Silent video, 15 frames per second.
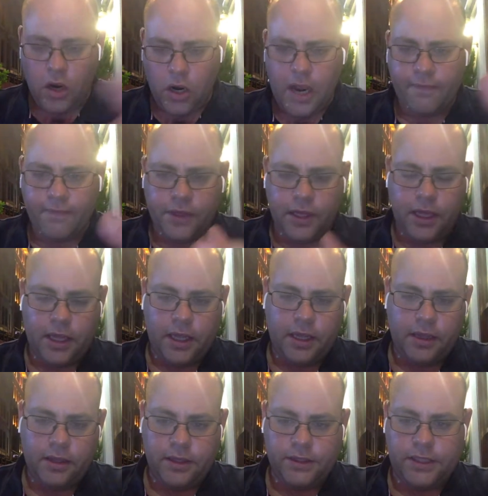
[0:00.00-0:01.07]
or have the
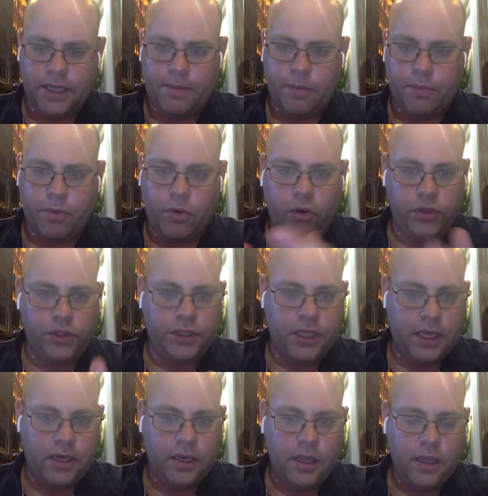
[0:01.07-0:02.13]
same approach
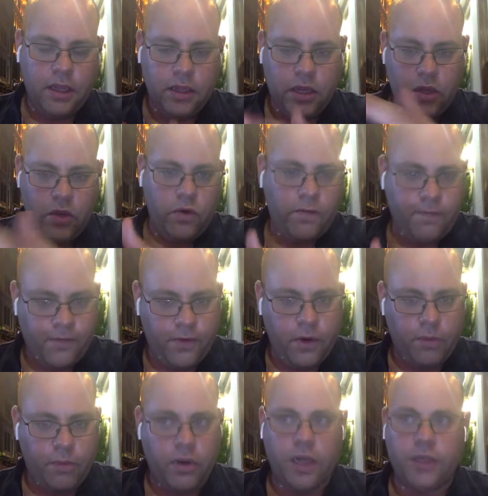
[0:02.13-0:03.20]
that you do for
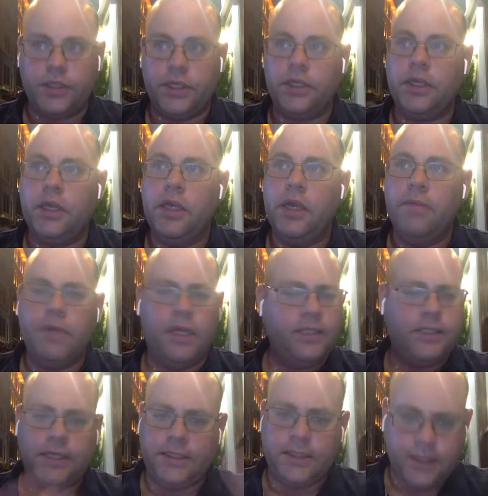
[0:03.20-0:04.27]
your project. I'm not
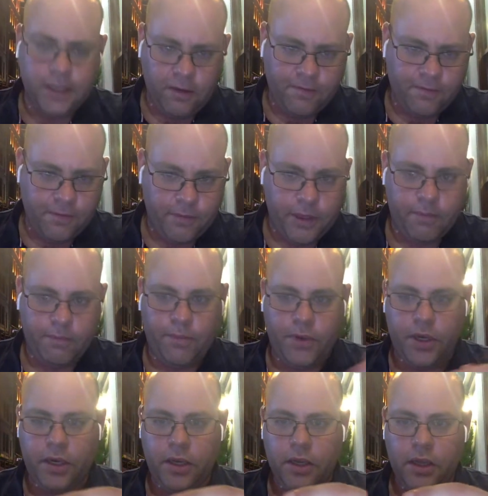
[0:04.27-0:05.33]
saying steal from them,
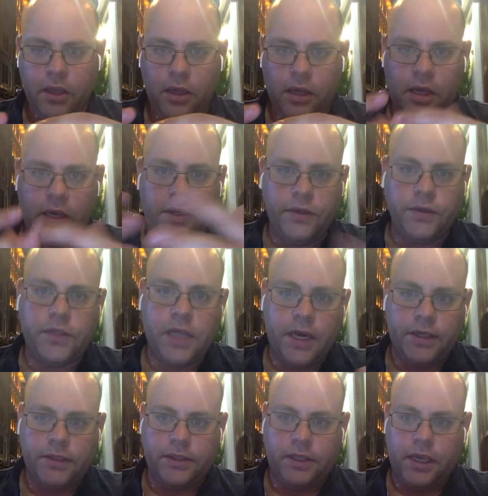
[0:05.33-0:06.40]
but kind of use that
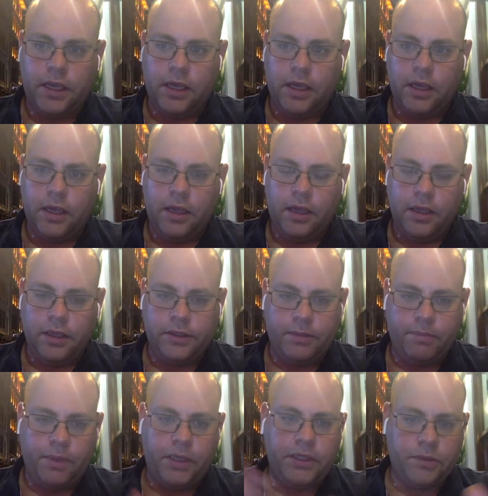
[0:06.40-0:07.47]
as like as a
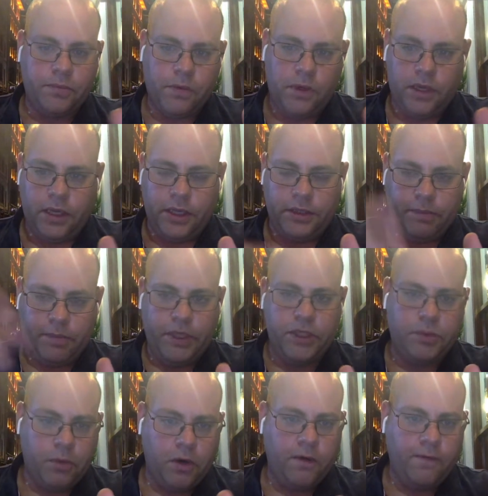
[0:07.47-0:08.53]

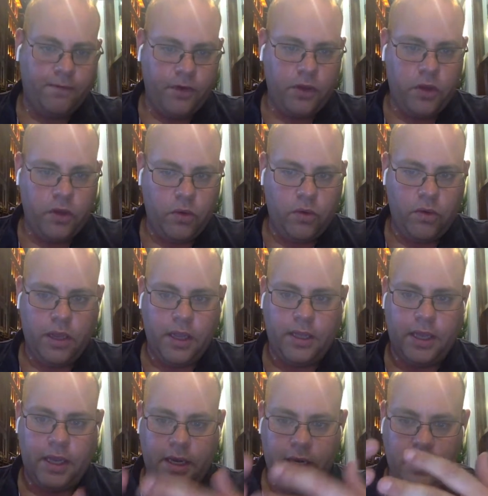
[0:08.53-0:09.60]
benchmark for you,
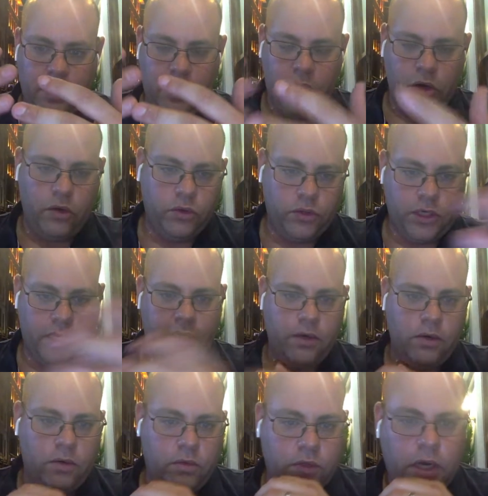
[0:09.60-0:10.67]
and then try
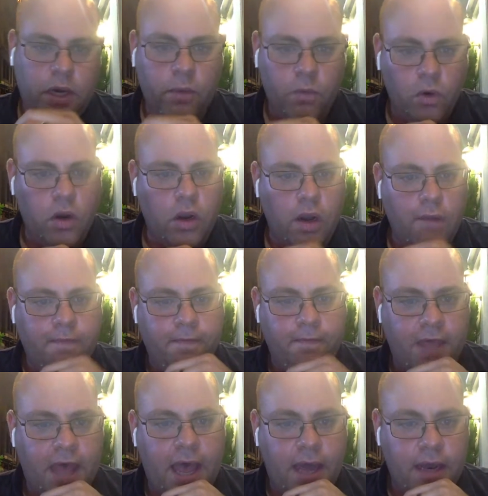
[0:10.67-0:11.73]
and work off of
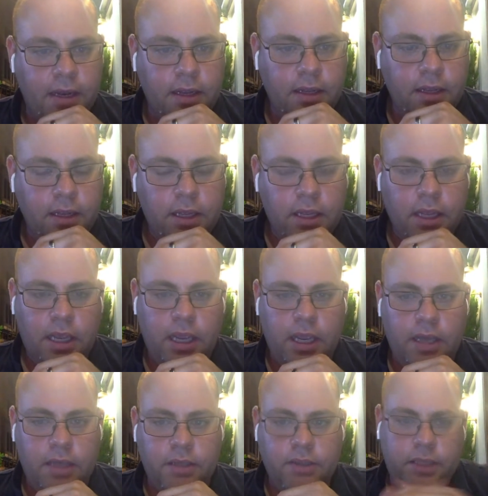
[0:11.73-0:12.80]
that,
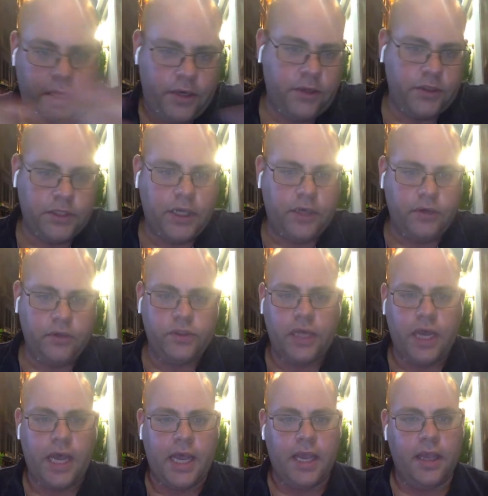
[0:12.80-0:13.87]
and set your standards
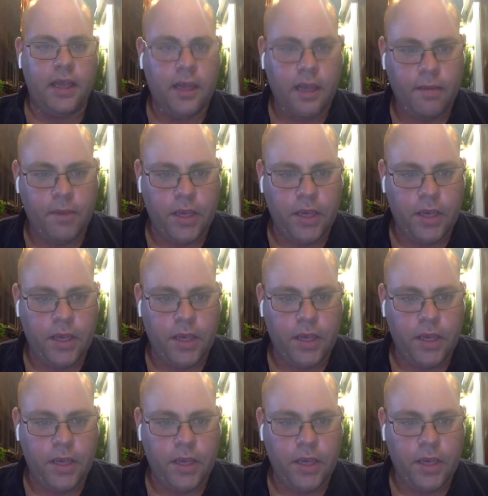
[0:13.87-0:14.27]
high. I